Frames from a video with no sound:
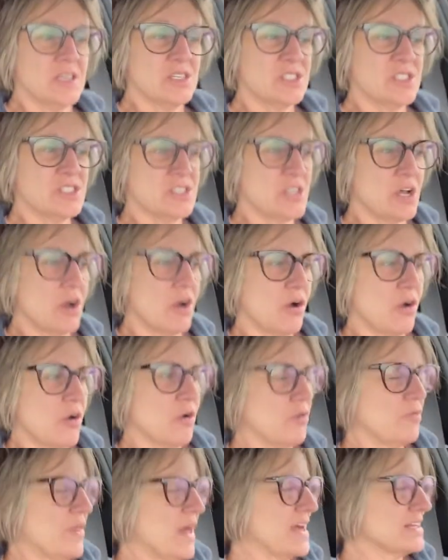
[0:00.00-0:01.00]

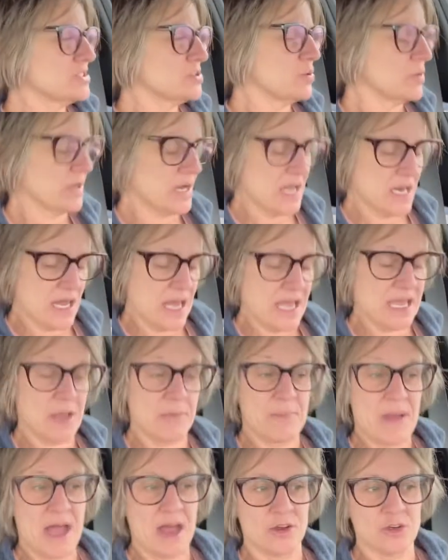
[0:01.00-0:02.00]
So that's what I like
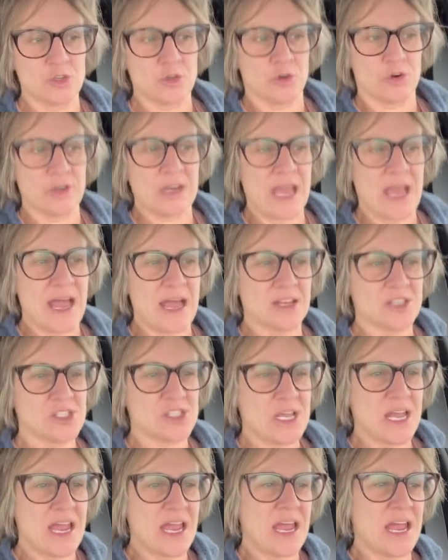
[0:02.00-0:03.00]
about
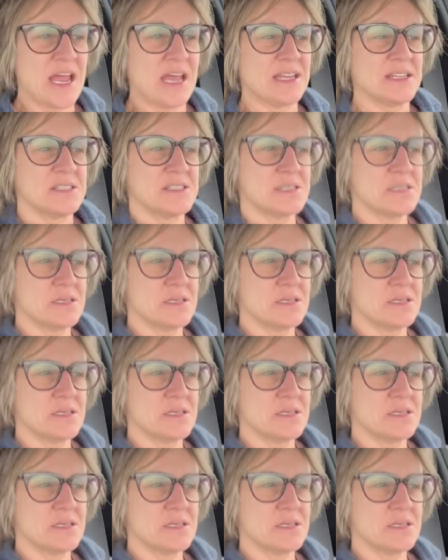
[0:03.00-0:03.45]
DoorDash, and